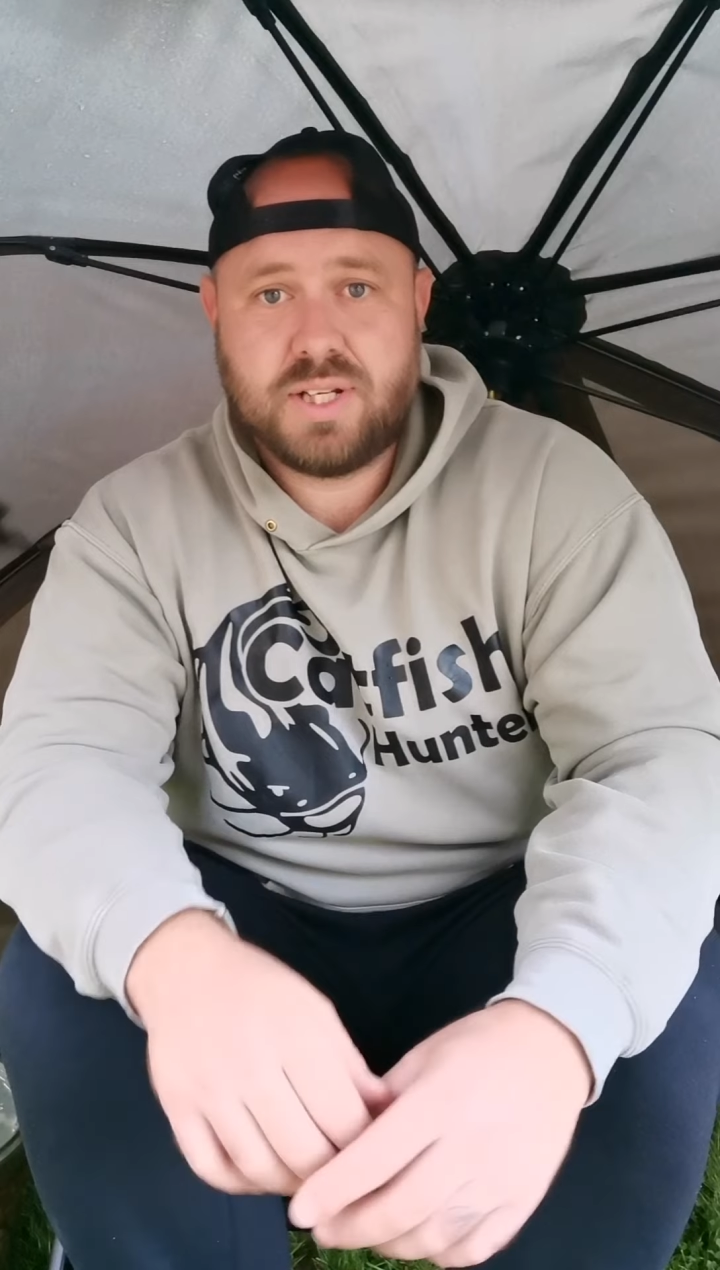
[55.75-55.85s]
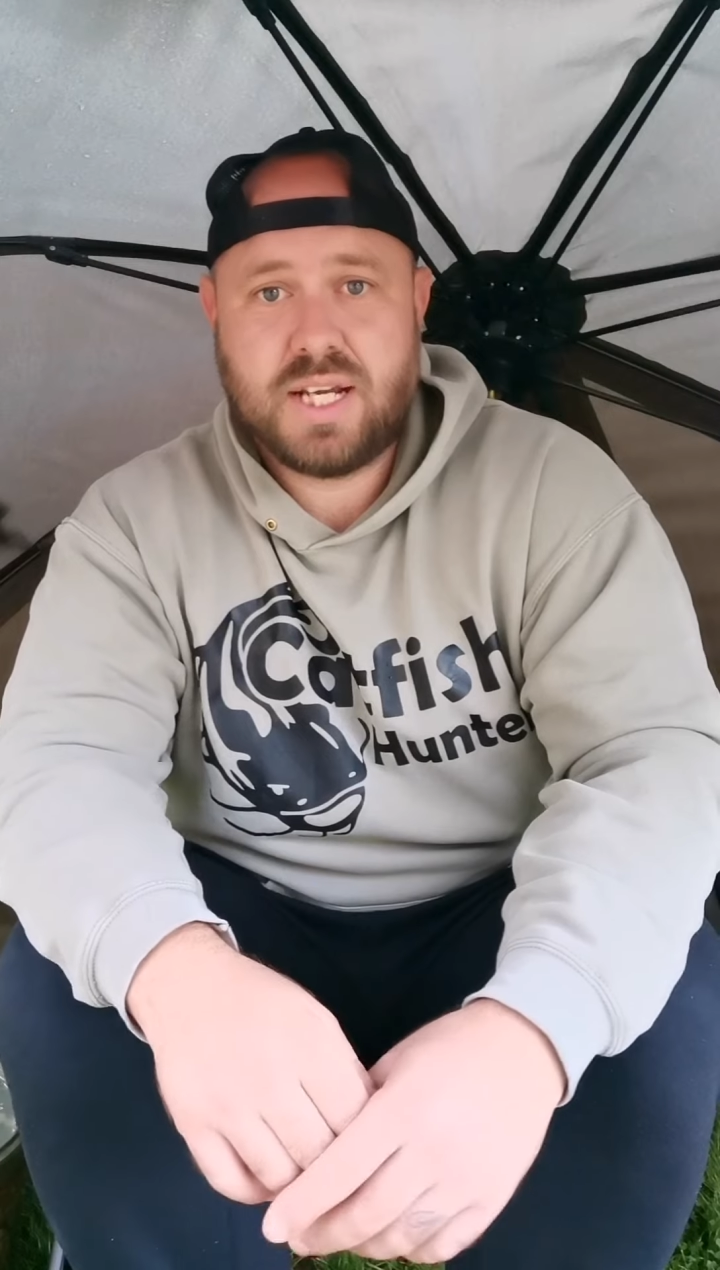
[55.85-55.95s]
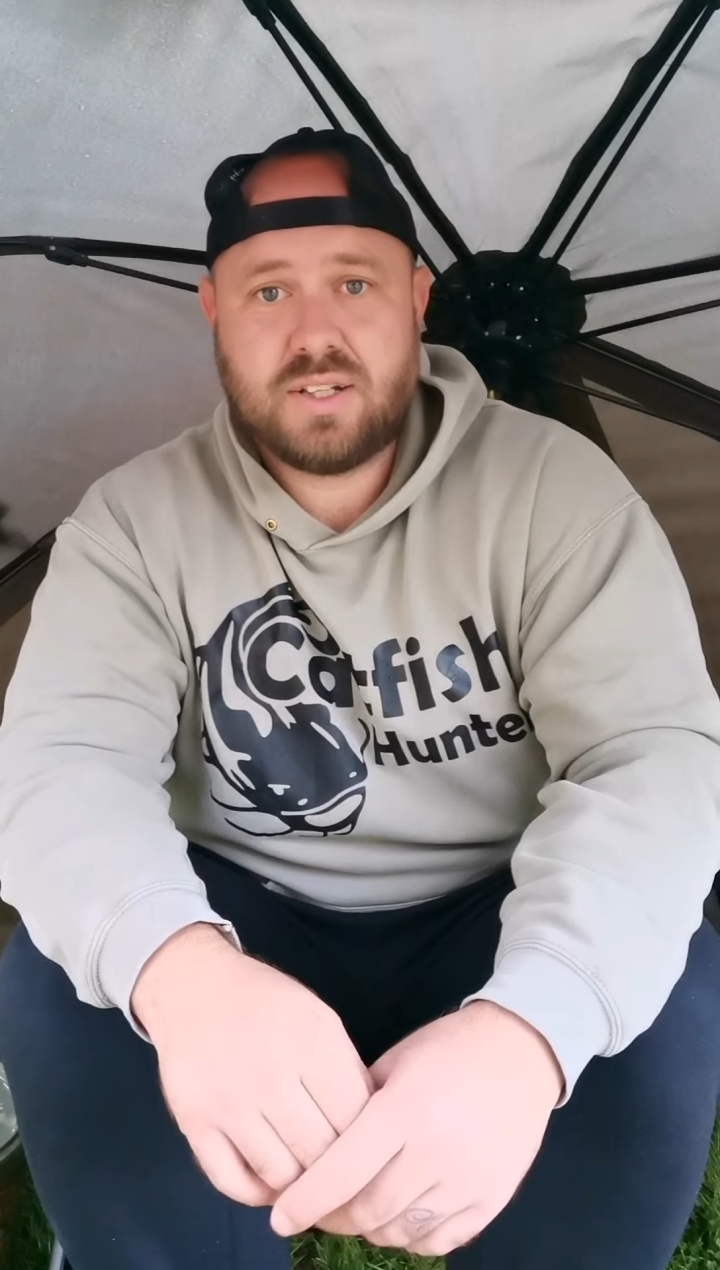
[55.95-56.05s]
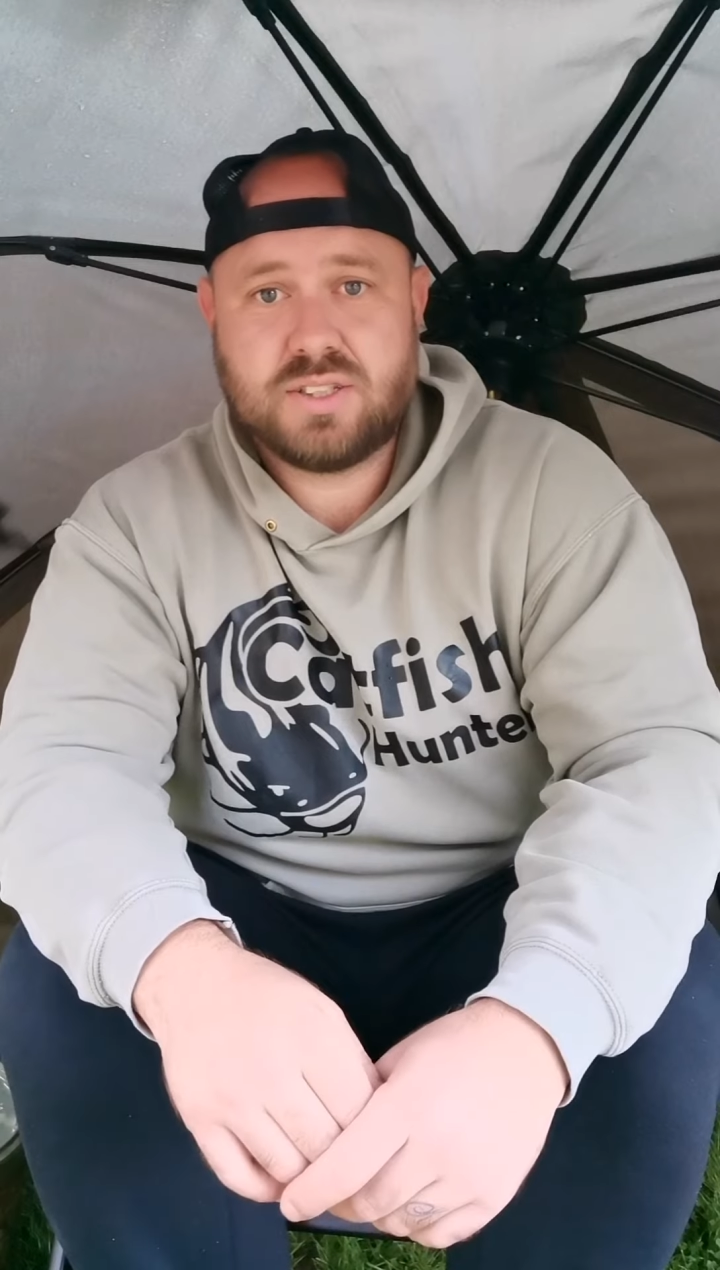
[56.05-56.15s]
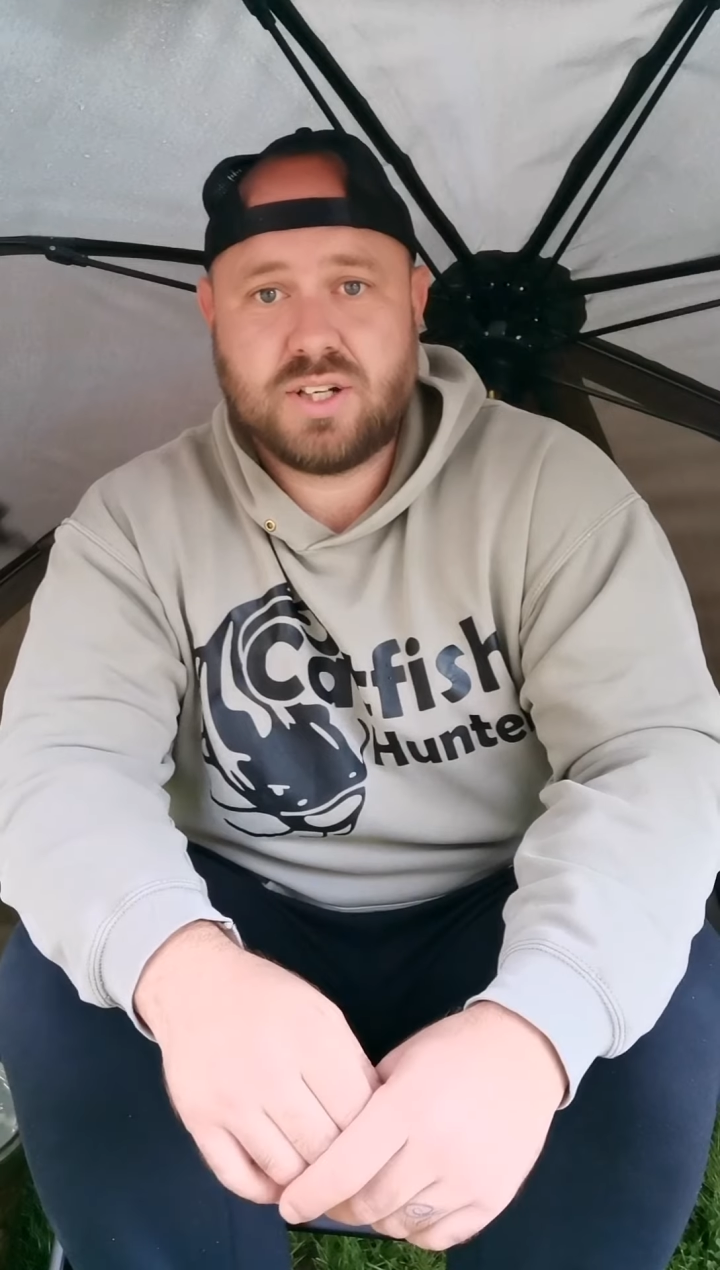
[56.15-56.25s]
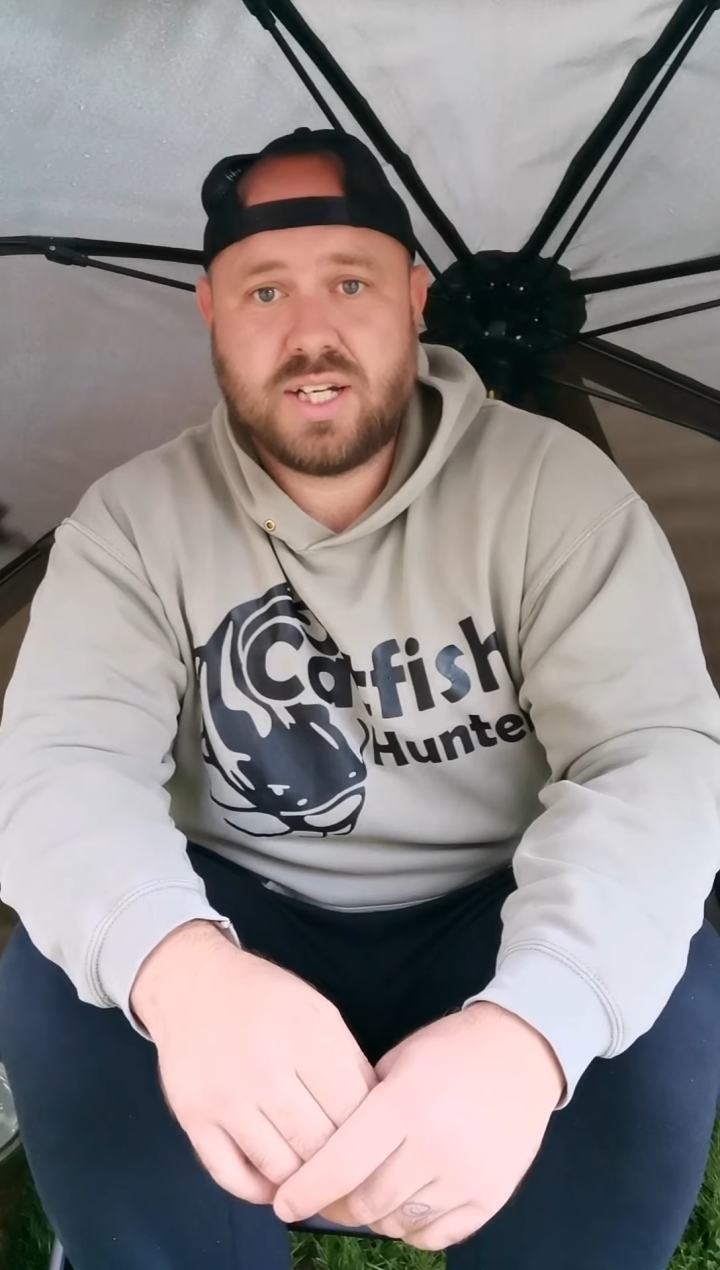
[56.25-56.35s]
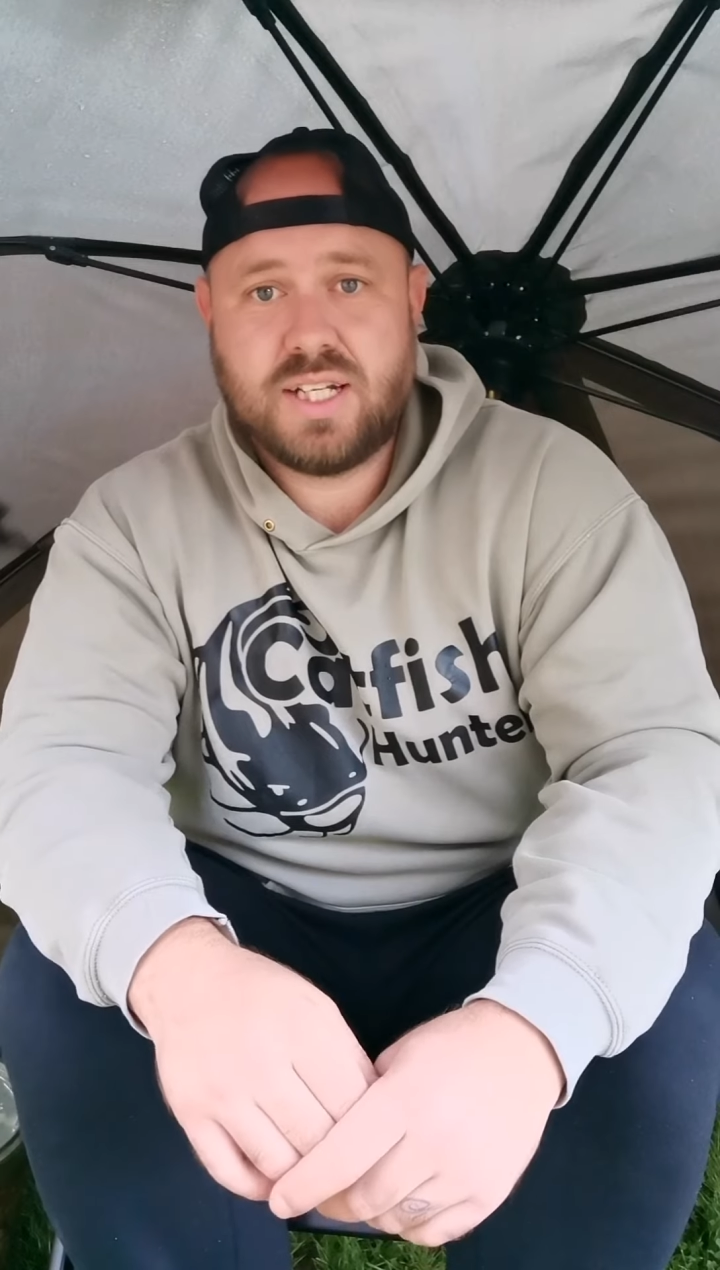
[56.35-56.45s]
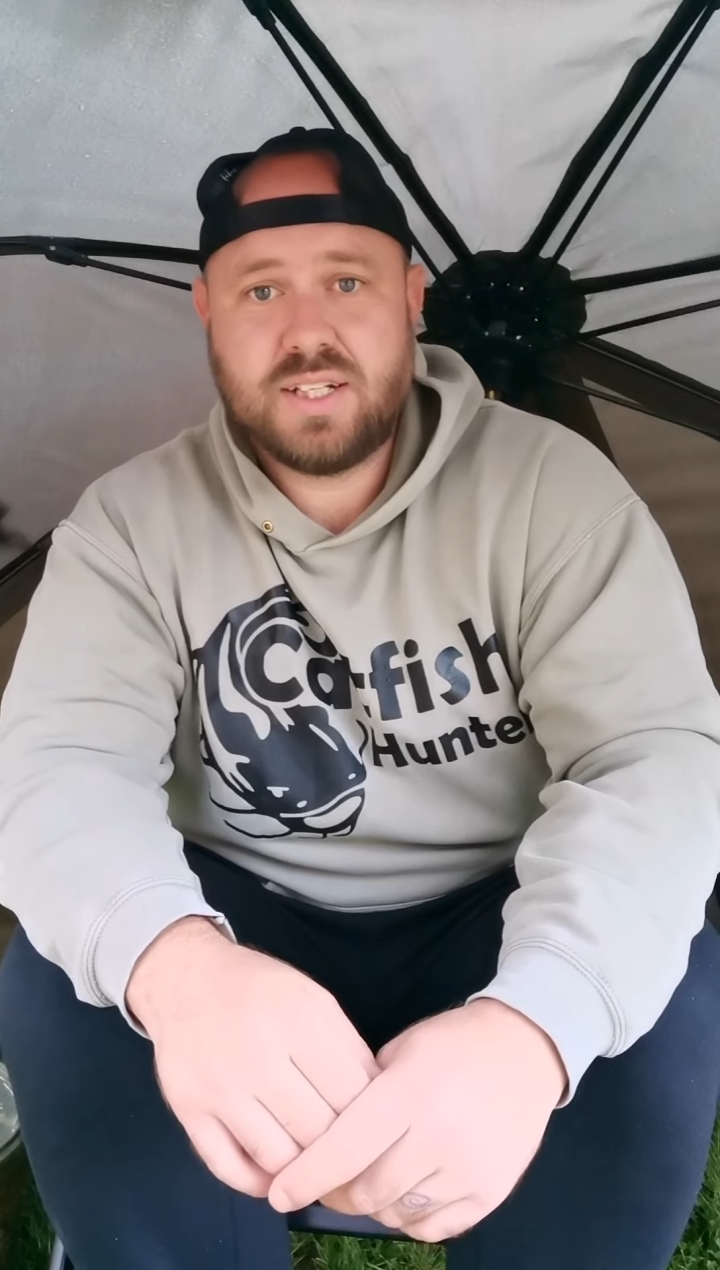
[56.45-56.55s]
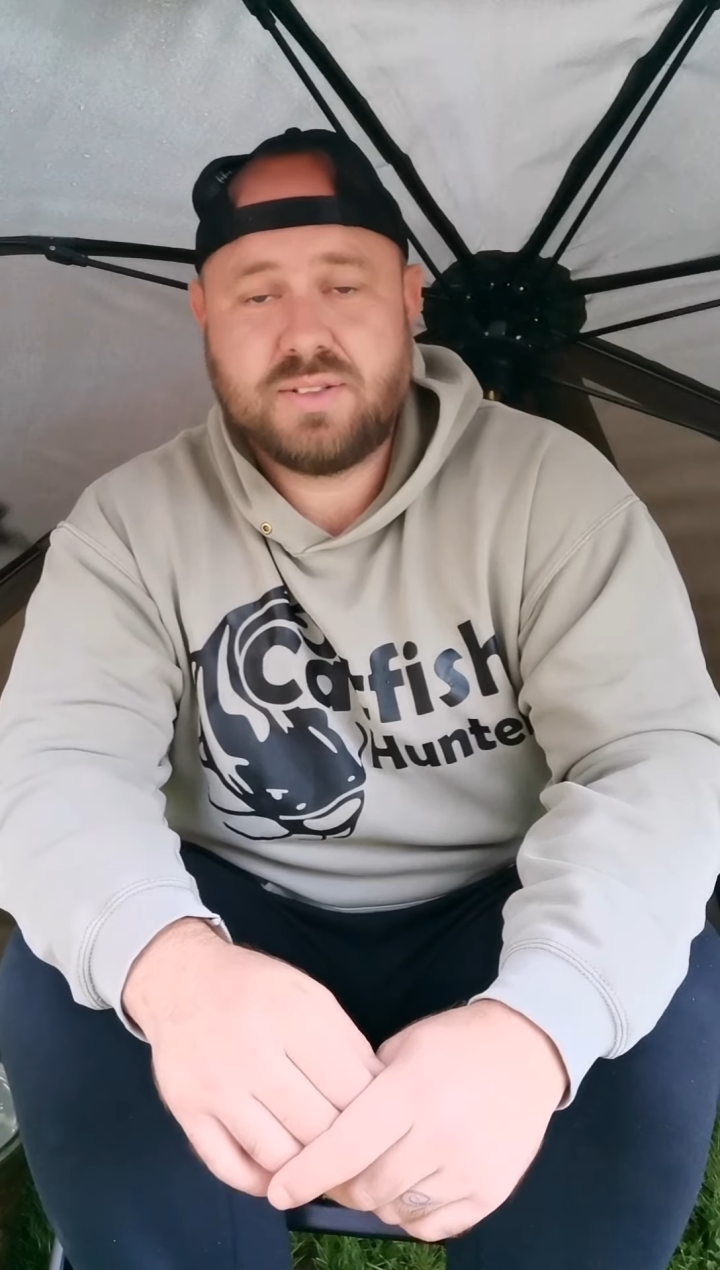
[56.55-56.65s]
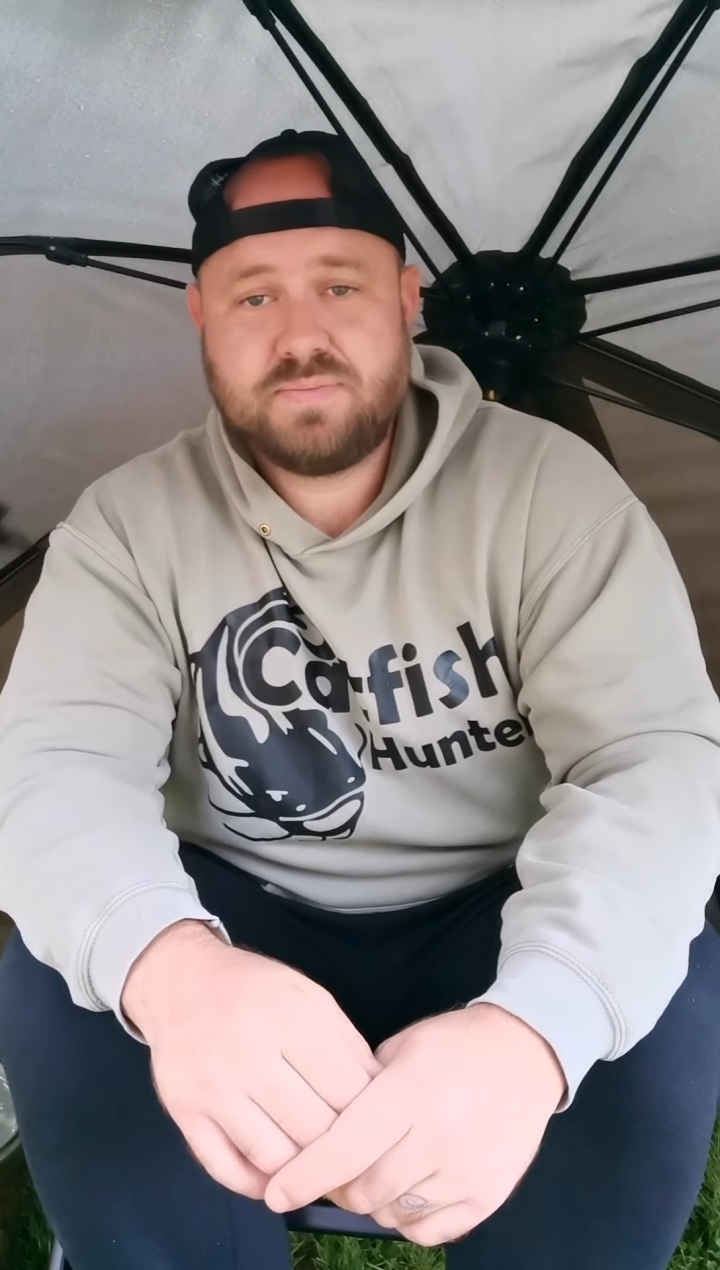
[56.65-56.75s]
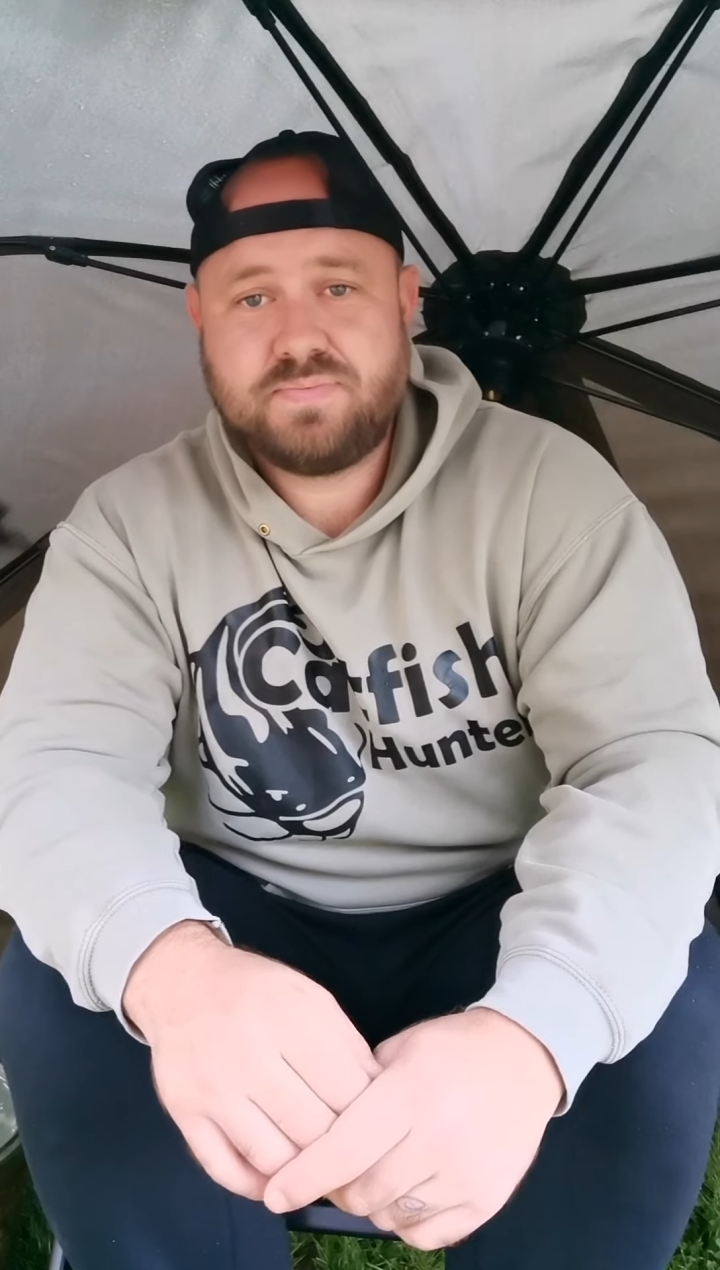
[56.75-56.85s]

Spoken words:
the outside.